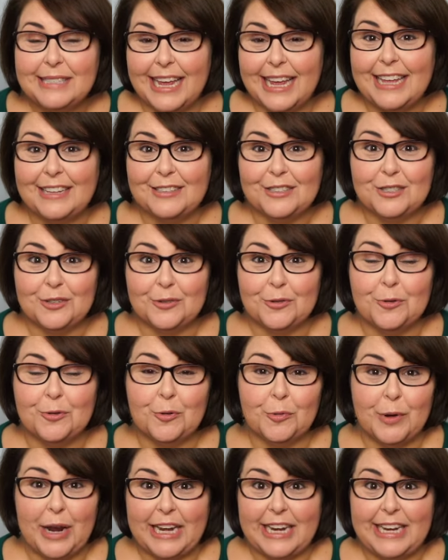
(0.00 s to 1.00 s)
10
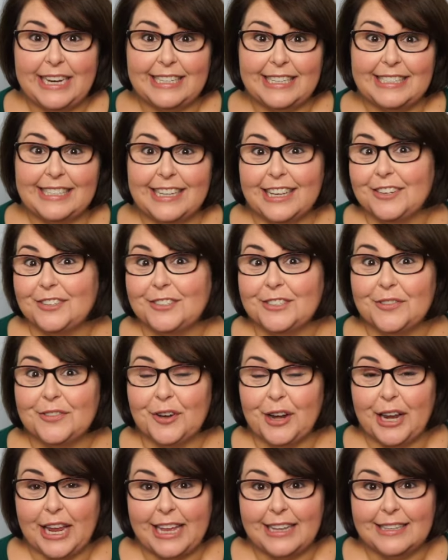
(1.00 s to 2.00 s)
school readiness skills
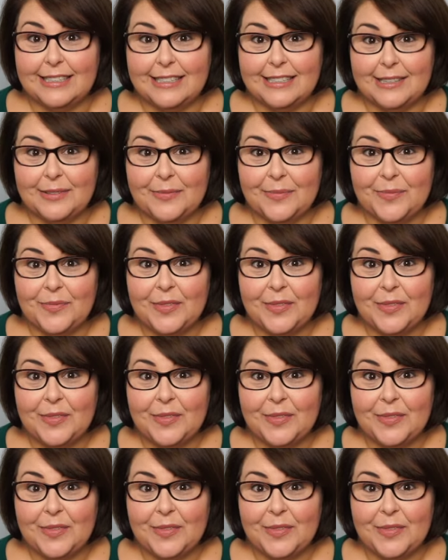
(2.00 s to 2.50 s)
for kids.